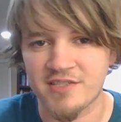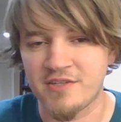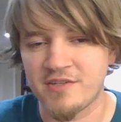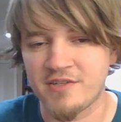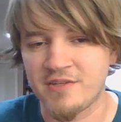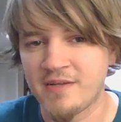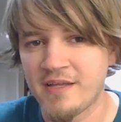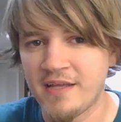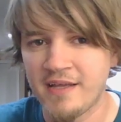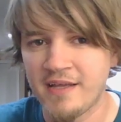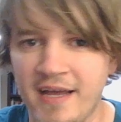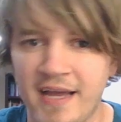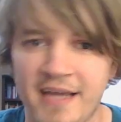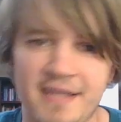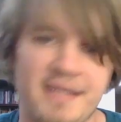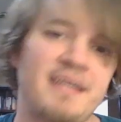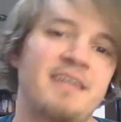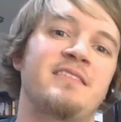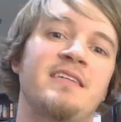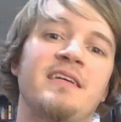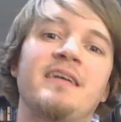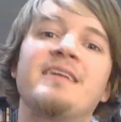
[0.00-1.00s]
So I
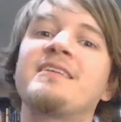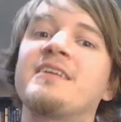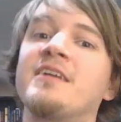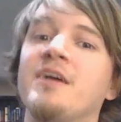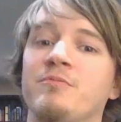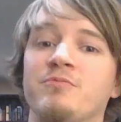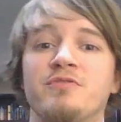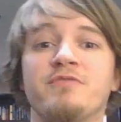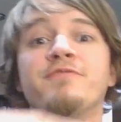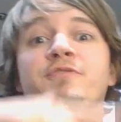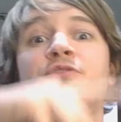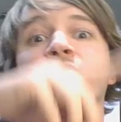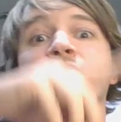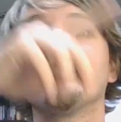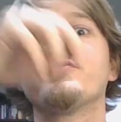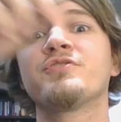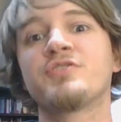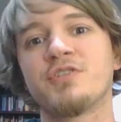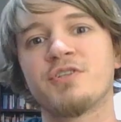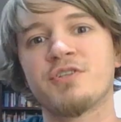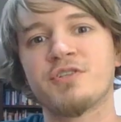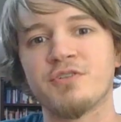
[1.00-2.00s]
guess it comes full
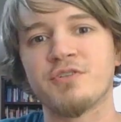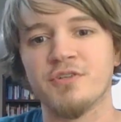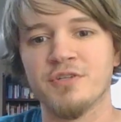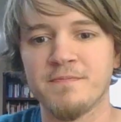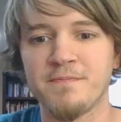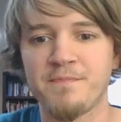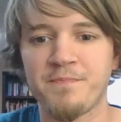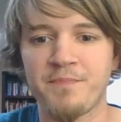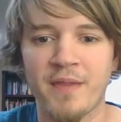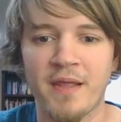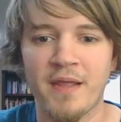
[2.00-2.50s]
circle.